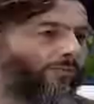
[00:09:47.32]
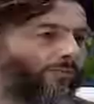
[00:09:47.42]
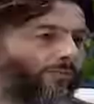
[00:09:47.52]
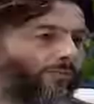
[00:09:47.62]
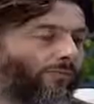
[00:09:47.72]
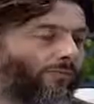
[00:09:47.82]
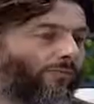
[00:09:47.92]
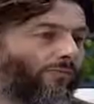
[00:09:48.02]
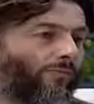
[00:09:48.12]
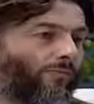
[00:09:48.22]
there's a hadith
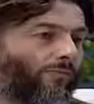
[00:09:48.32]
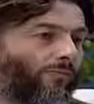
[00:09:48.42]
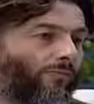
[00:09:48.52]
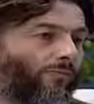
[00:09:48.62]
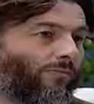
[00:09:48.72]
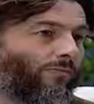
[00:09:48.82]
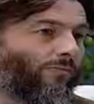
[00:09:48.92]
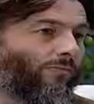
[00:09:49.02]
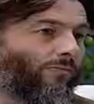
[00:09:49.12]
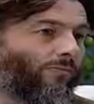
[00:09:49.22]

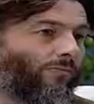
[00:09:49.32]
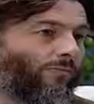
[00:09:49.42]
in